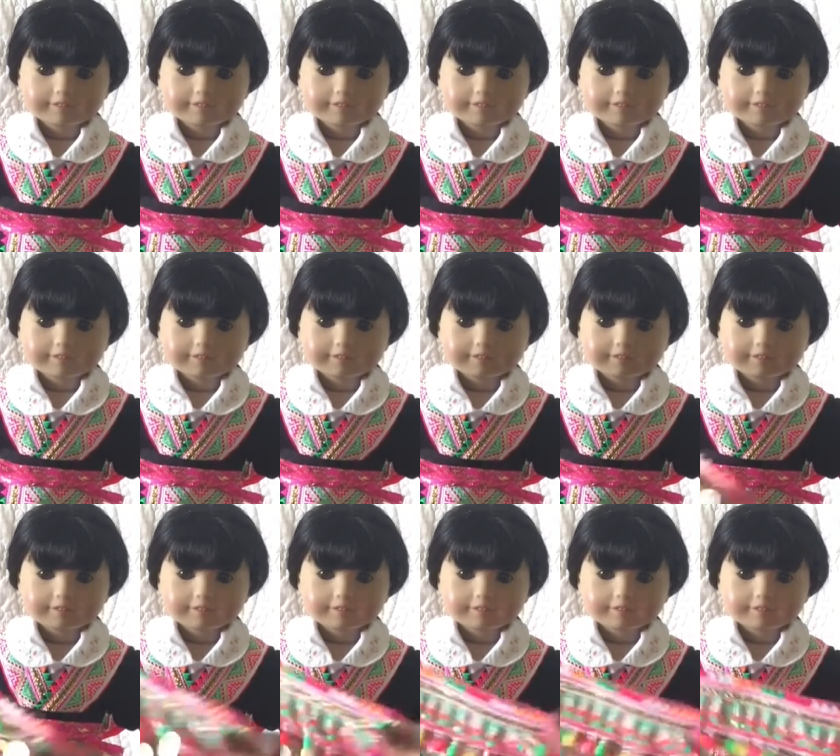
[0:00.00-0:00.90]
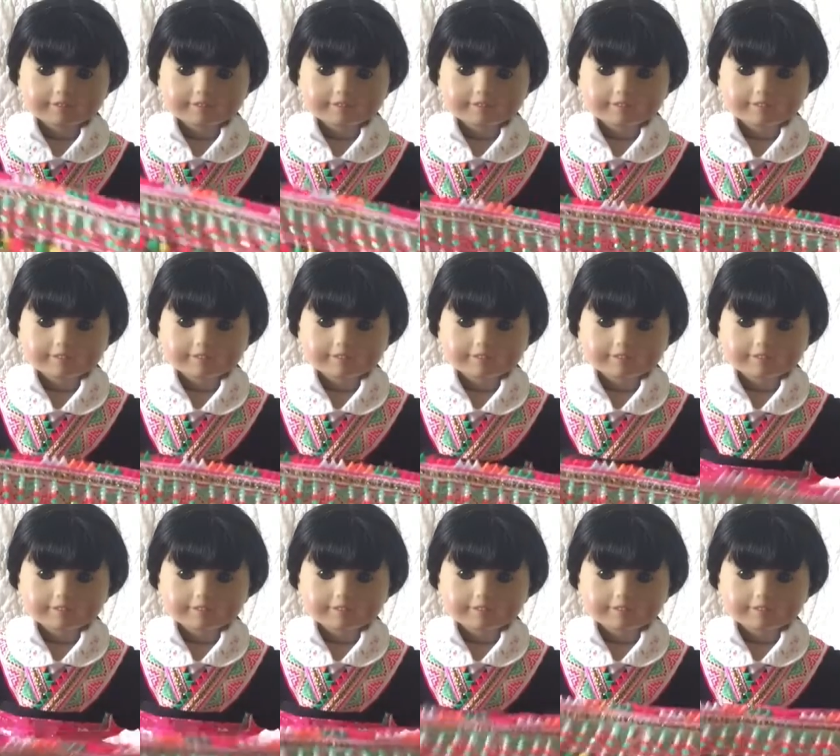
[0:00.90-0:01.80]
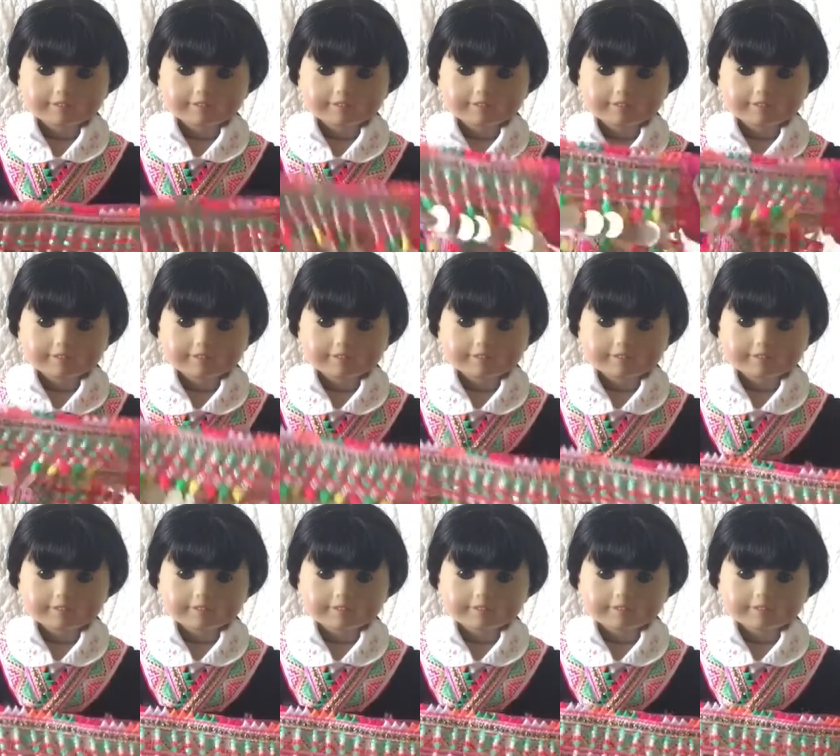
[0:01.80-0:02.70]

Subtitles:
This would be a good practice for them.